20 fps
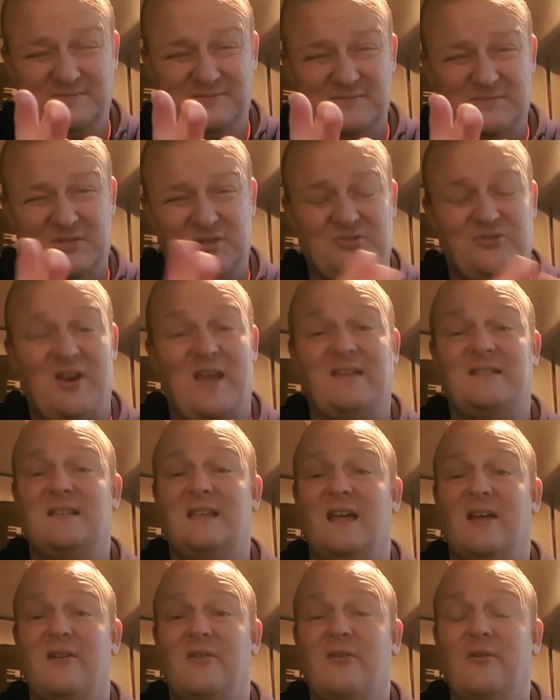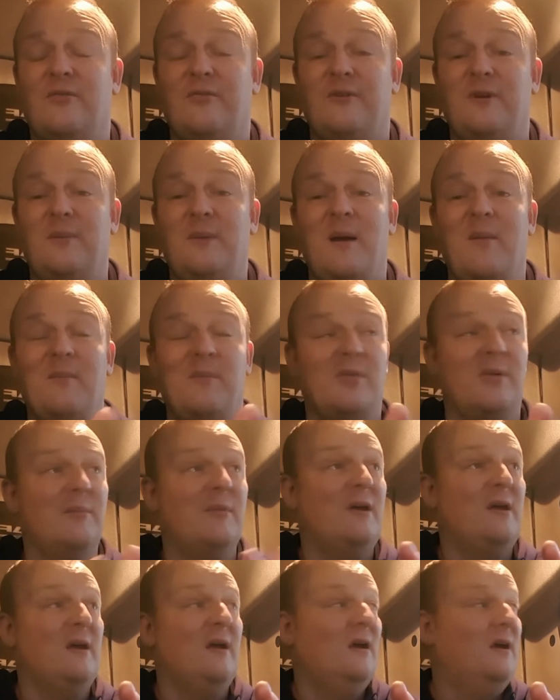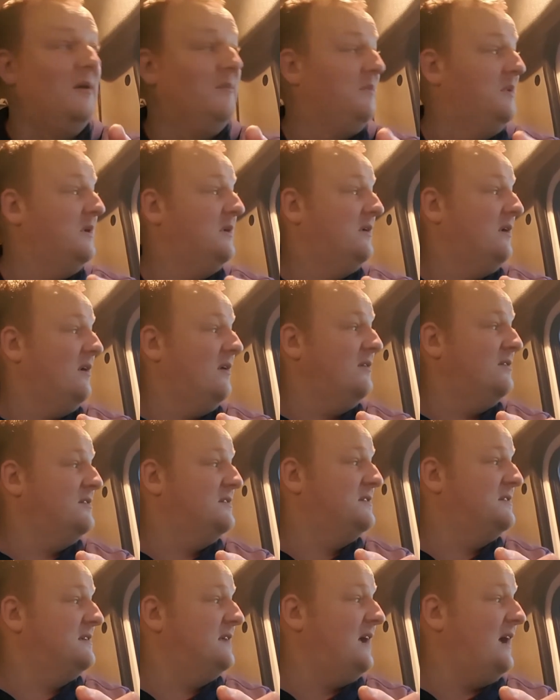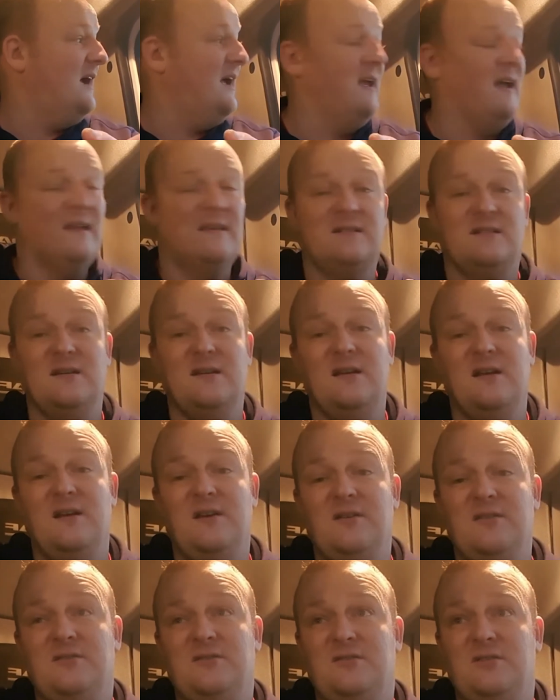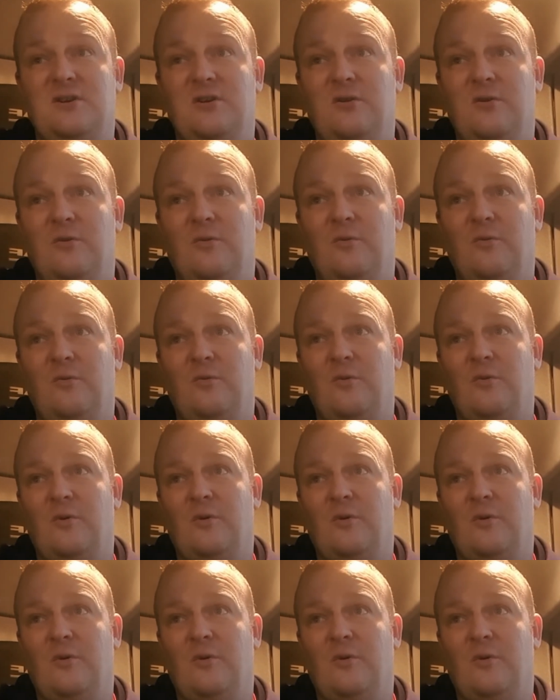stress that enough. Remember them, because I had to do